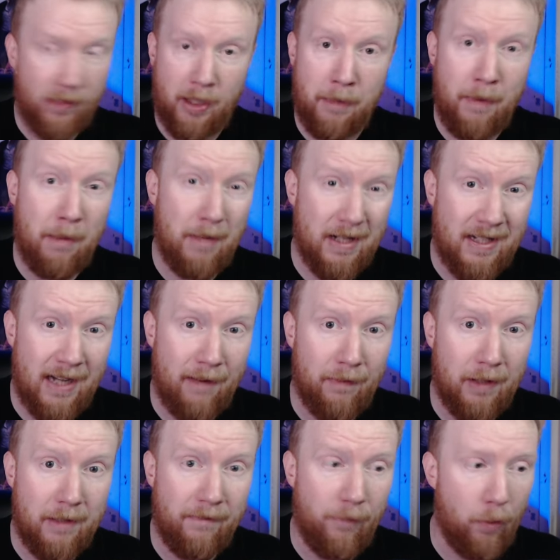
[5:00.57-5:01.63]
but I'm going to savor
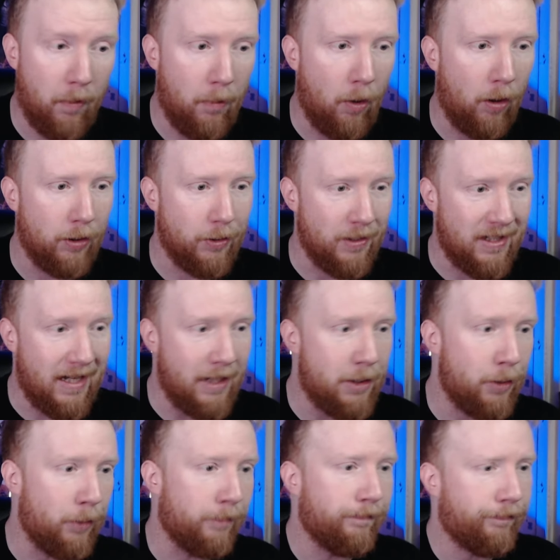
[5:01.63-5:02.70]
them for tomorrow. So stay
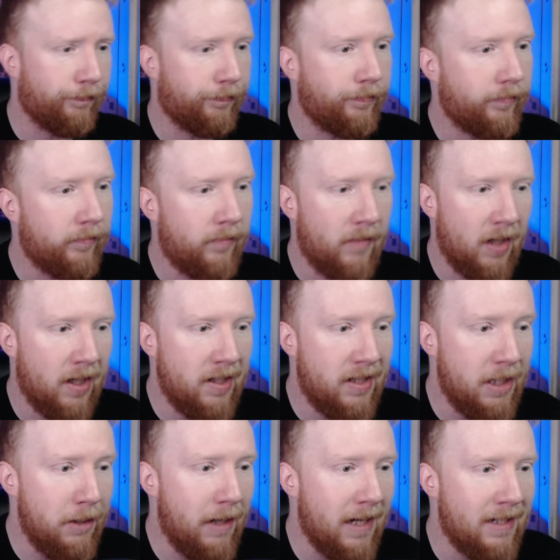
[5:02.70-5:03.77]
tuned.
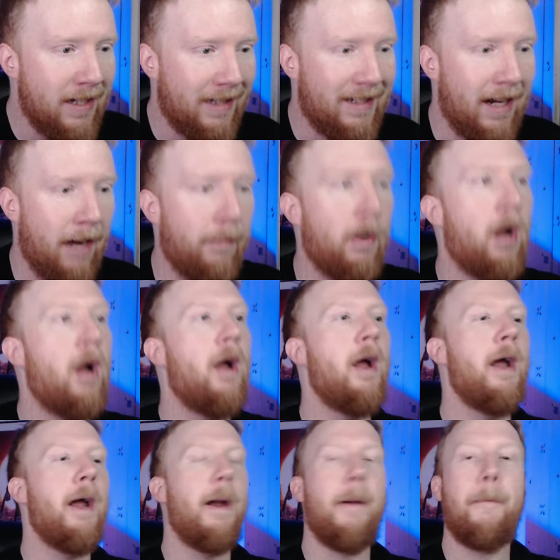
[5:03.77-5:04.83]
See you guys next time.
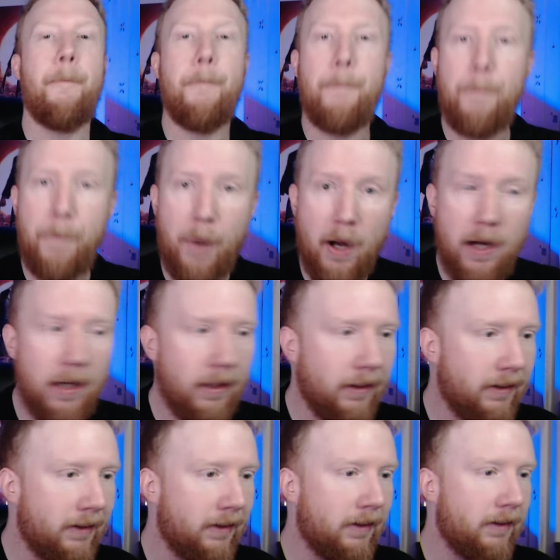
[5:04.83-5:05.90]

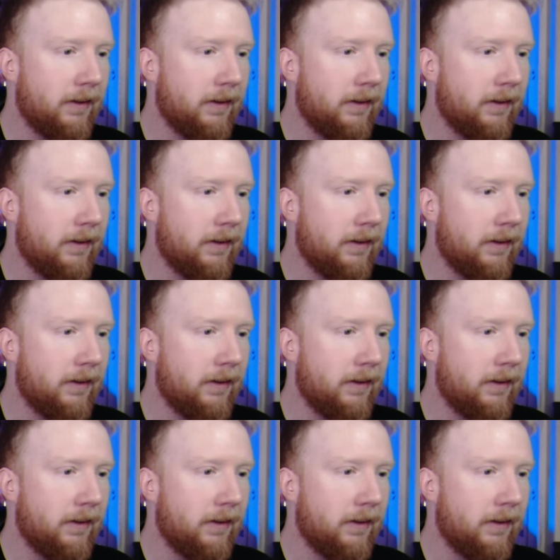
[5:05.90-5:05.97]
Peace.